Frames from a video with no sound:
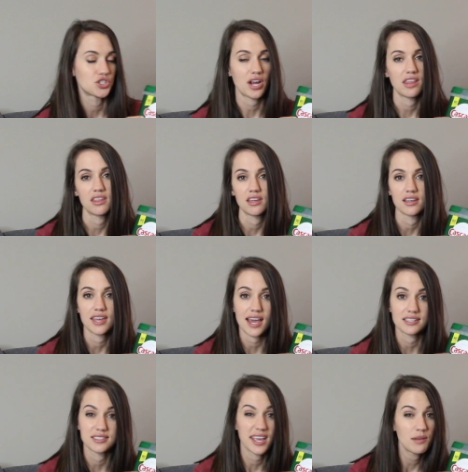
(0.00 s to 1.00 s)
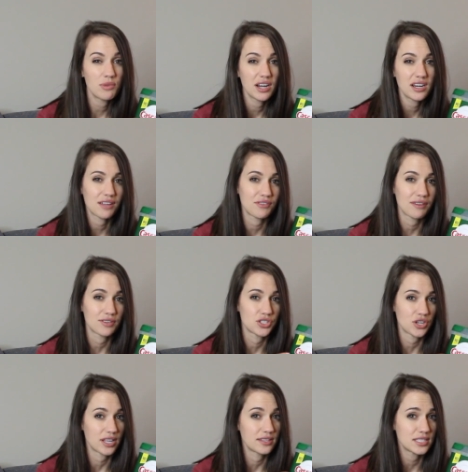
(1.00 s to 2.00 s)
to try the Cascade brand. I've never
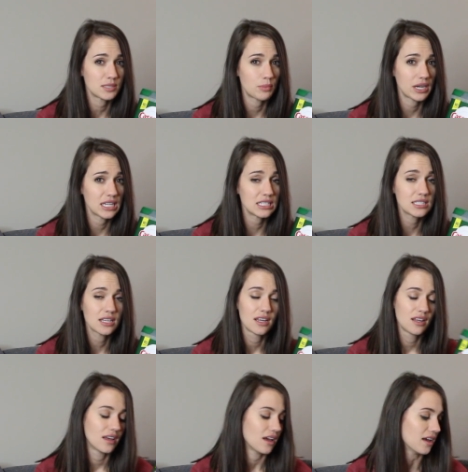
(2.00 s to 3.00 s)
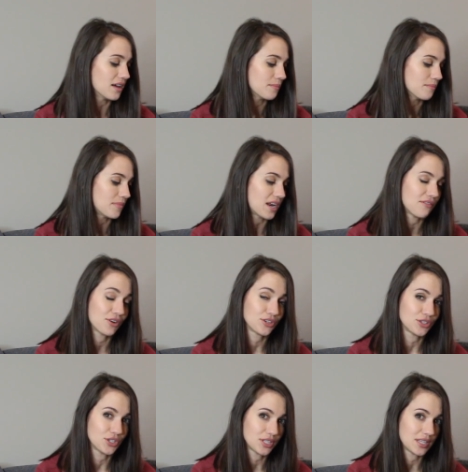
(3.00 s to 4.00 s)
tried this brand, um, but I've
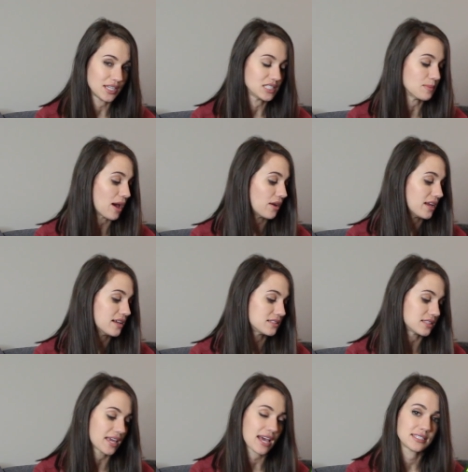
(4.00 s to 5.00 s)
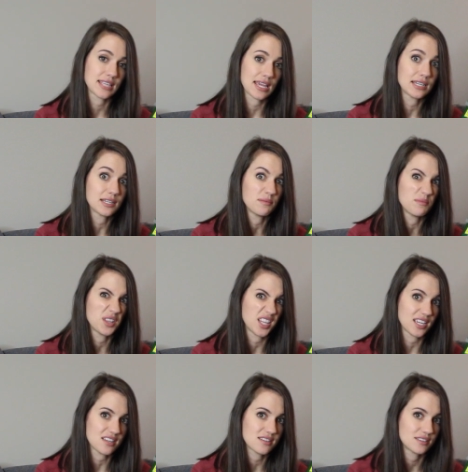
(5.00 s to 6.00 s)
heard good things about it. It's the Cascade
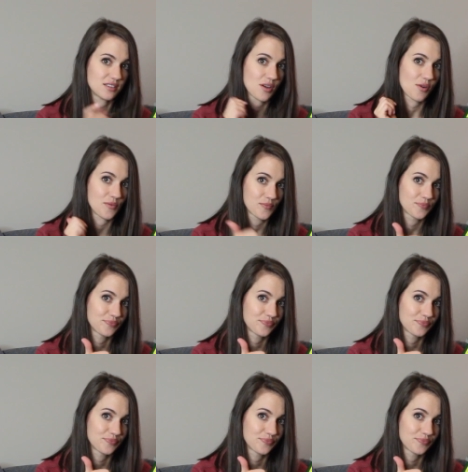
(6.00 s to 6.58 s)
Complete. So